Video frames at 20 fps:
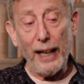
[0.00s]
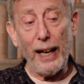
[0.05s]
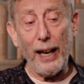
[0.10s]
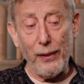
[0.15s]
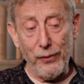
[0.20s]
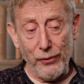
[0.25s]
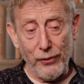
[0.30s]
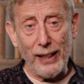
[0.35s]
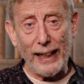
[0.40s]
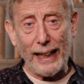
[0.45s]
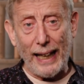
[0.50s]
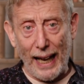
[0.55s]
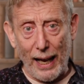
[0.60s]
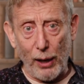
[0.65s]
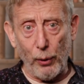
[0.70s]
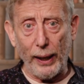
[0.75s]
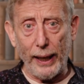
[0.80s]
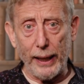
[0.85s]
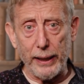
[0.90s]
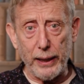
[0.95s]
in the
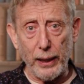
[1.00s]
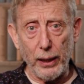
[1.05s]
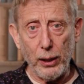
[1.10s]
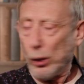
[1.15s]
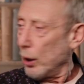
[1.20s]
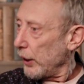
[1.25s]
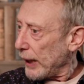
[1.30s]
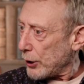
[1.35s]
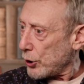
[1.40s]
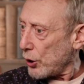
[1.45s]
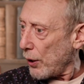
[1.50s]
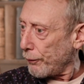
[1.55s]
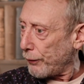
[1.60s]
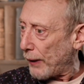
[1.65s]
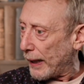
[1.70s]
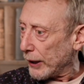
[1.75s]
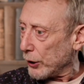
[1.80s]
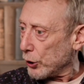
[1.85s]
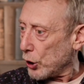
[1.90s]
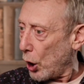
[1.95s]
cow head. That's not
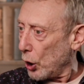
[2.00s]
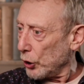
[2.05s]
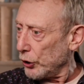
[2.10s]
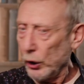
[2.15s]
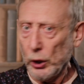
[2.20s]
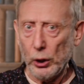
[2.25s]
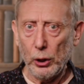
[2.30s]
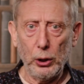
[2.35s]
funny, John.